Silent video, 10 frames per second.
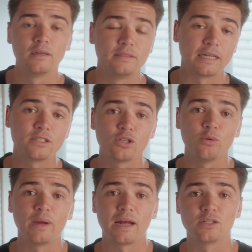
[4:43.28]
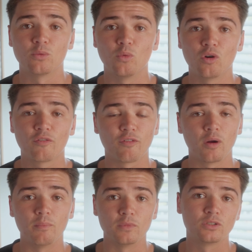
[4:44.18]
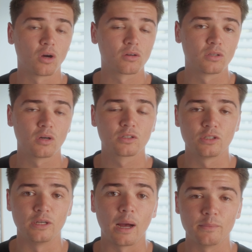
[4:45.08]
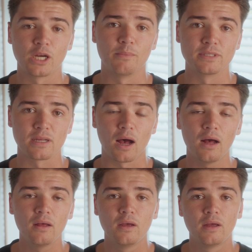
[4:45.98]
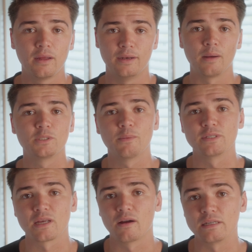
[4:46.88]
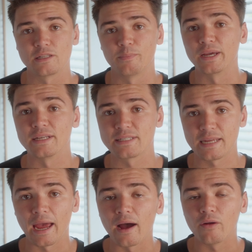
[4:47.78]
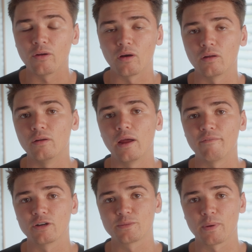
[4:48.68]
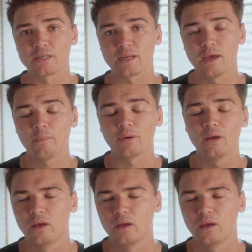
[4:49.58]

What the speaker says: Day 2 we had to walk from Tok Tok to Namche Bazaar. Namche Bazaar is the biggest town on Everest Base Camp.